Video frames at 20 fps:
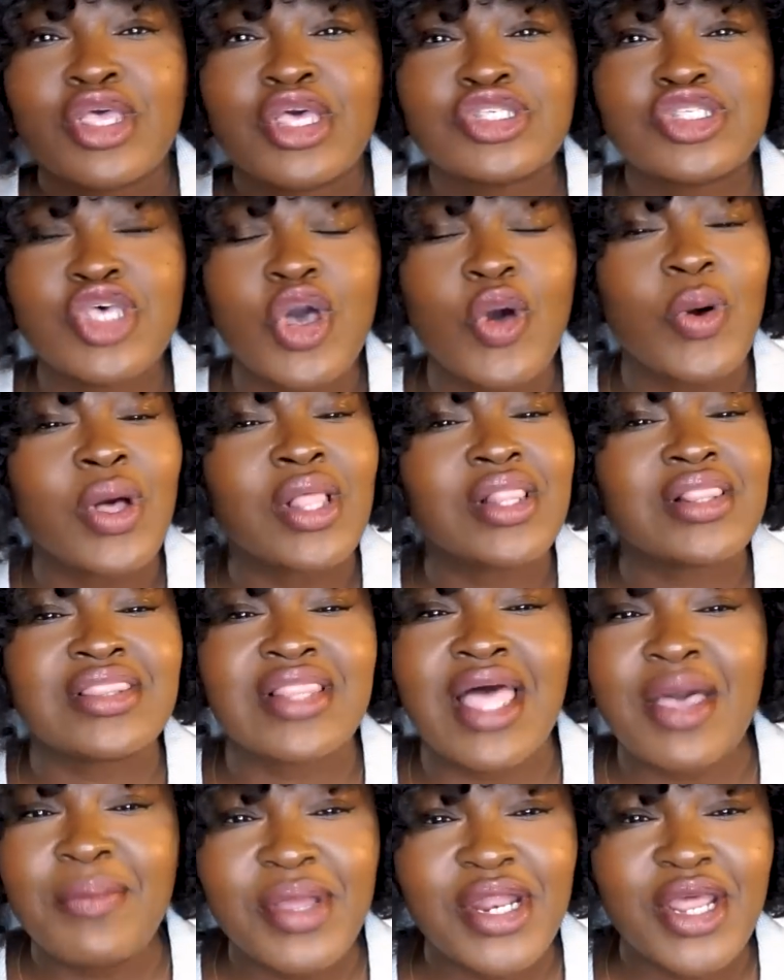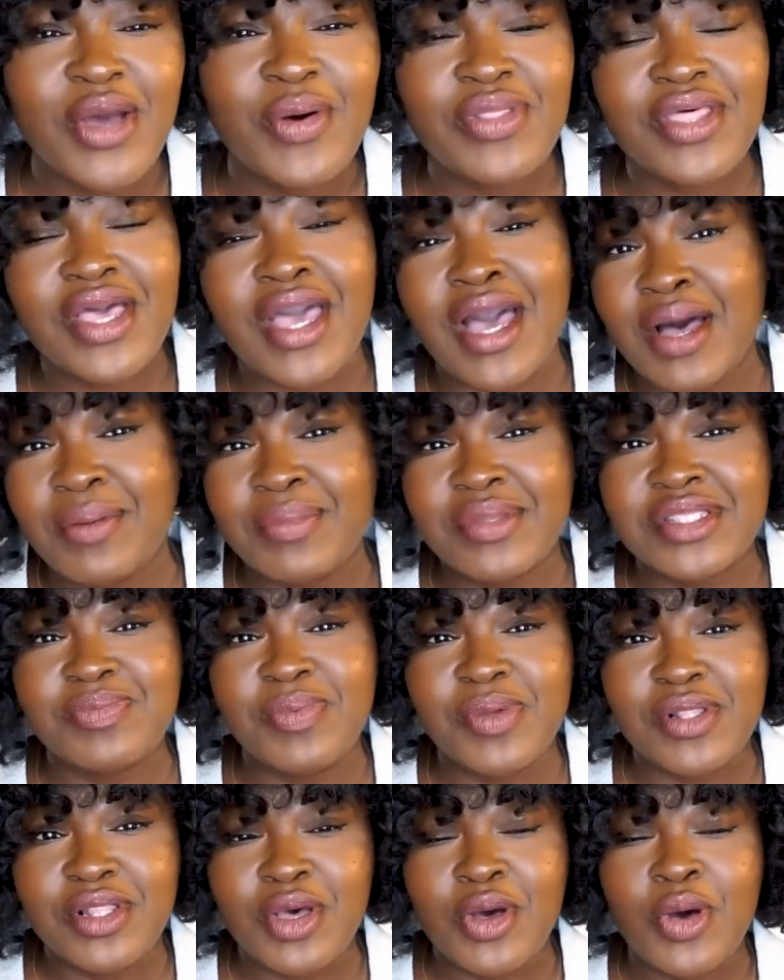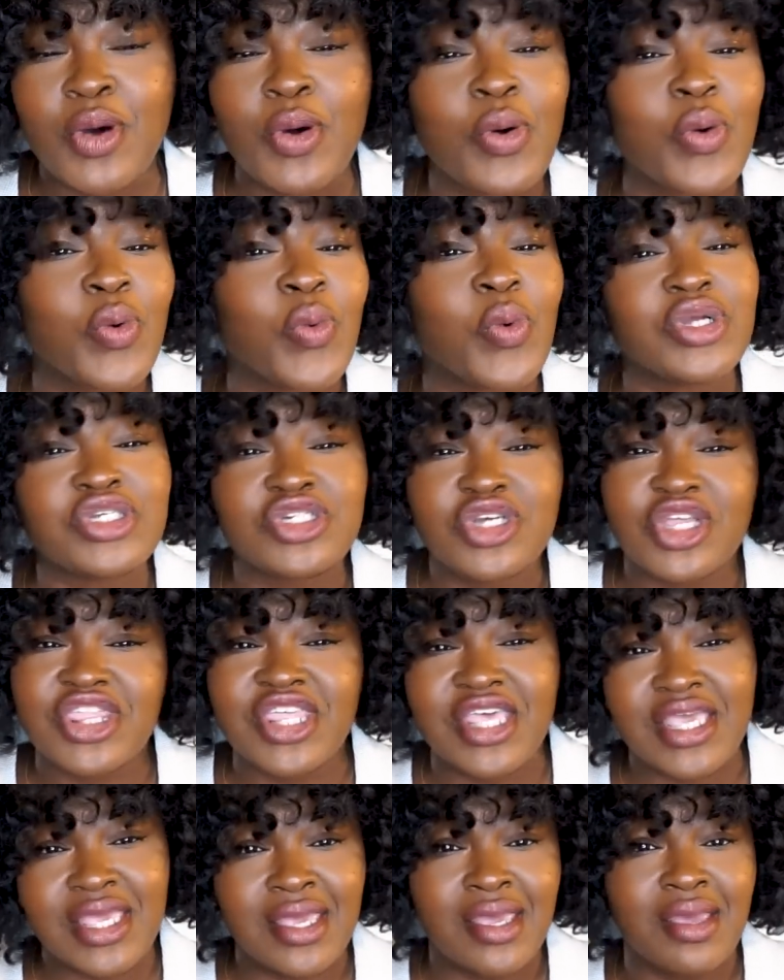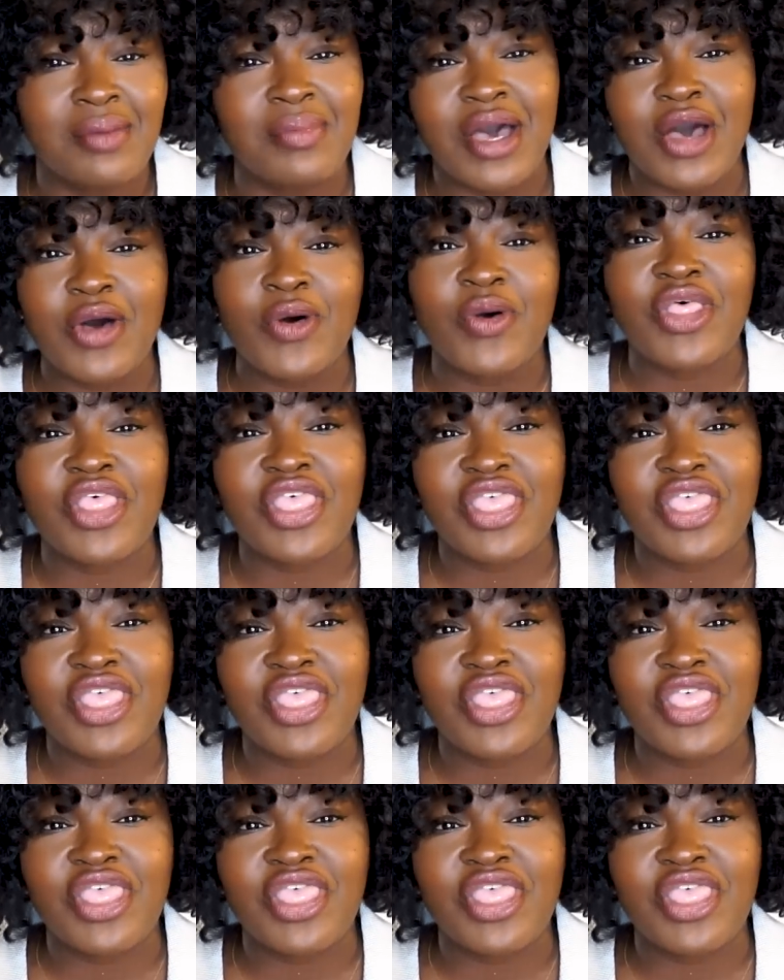So let me know in the comments below what you're thinking about